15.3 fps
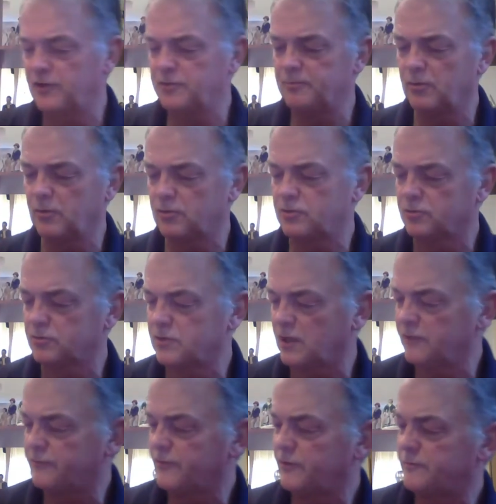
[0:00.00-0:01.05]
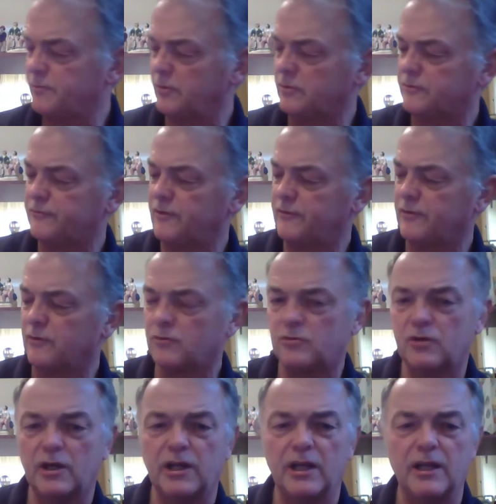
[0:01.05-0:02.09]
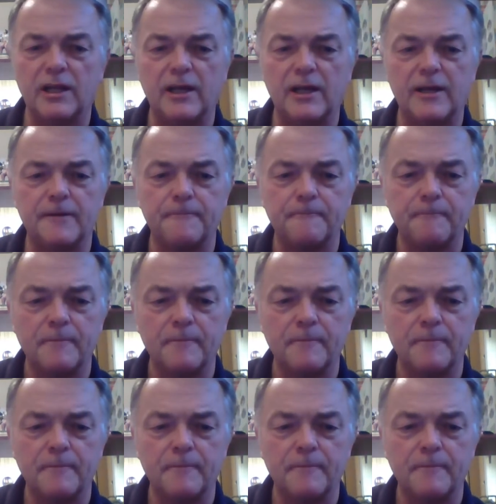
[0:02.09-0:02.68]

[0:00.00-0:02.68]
books, or Dave Frith's books, Frith on Cricket there,